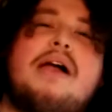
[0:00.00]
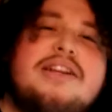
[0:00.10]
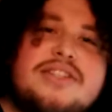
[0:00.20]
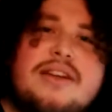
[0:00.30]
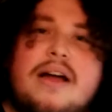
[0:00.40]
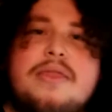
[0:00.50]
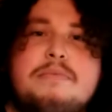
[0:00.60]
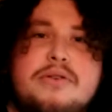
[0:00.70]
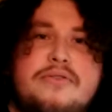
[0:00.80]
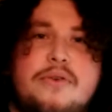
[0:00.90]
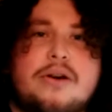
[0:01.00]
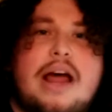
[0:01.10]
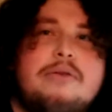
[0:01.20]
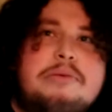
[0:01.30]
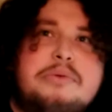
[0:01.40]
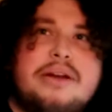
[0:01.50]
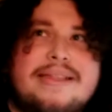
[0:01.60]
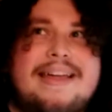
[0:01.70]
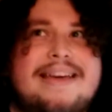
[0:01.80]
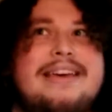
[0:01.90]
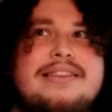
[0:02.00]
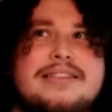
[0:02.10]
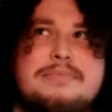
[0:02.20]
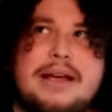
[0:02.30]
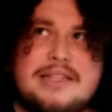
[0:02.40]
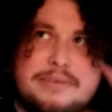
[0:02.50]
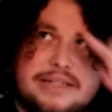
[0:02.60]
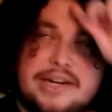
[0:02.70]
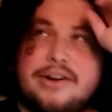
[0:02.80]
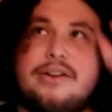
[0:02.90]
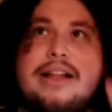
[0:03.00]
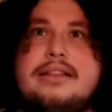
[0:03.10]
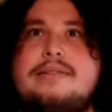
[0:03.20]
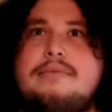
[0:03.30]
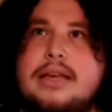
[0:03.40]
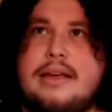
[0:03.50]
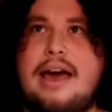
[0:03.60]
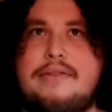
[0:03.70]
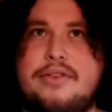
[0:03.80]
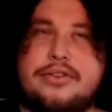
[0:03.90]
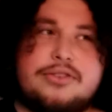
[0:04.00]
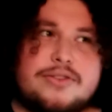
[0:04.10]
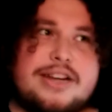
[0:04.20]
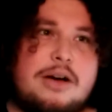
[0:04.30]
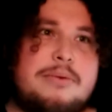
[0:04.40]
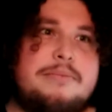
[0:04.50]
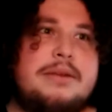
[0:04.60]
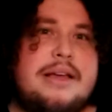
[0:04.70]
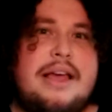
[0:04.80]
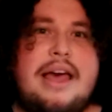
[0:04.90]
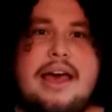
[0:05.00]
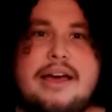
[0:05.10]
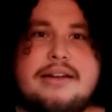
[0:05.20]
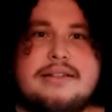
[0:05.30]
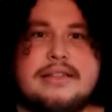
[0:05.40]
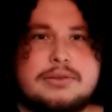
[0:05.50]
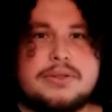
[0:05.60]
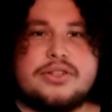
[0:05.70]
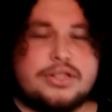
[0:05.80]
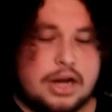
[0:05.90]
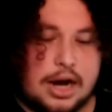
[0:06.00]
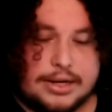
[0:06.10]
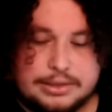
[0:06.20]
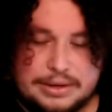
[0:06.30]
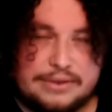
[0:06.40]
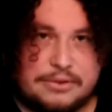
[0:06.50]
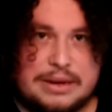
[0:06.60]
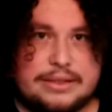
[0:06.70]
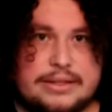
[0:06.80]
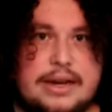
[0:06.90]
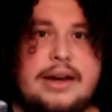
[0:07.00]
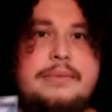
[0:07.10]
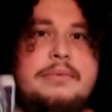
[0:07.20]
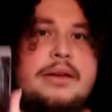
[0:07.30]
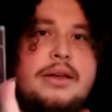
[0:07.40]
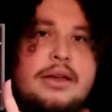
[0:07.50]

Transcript: probably just not in the mood for it. I remember really liking this band's material, at least after their first album, and this was just not doing it for me at the time.